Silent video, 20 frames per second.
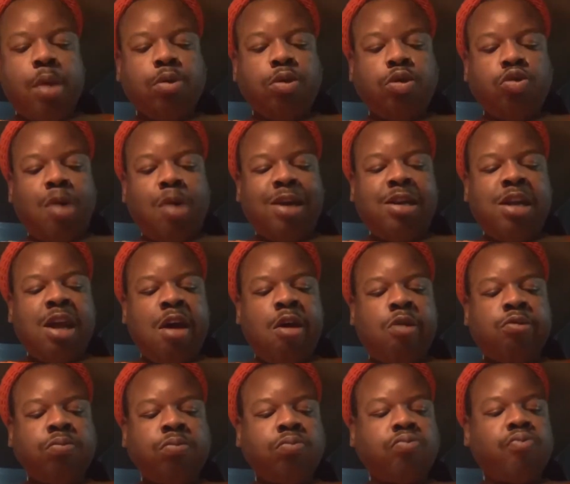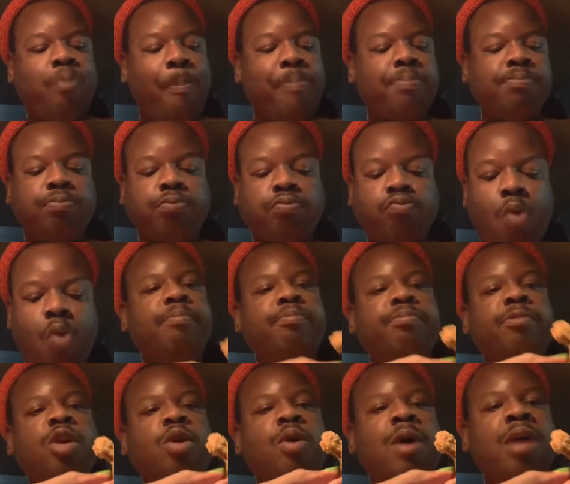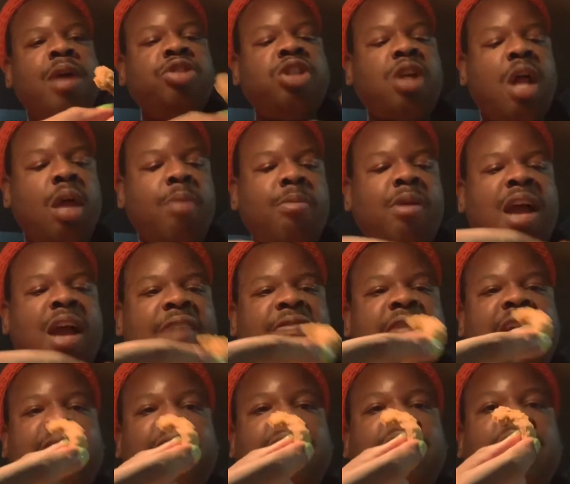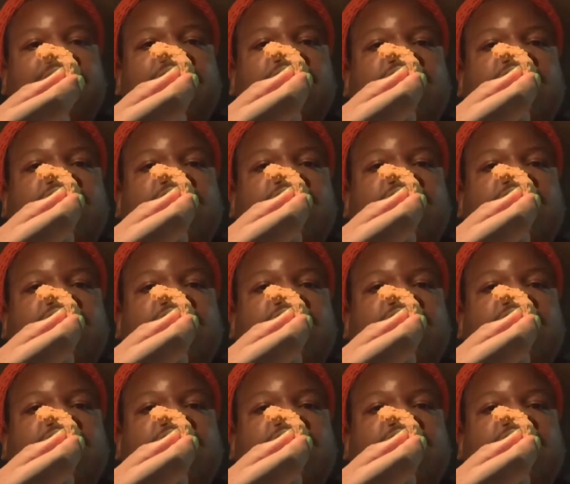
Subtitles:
Right now, you know how Jollibee have that clean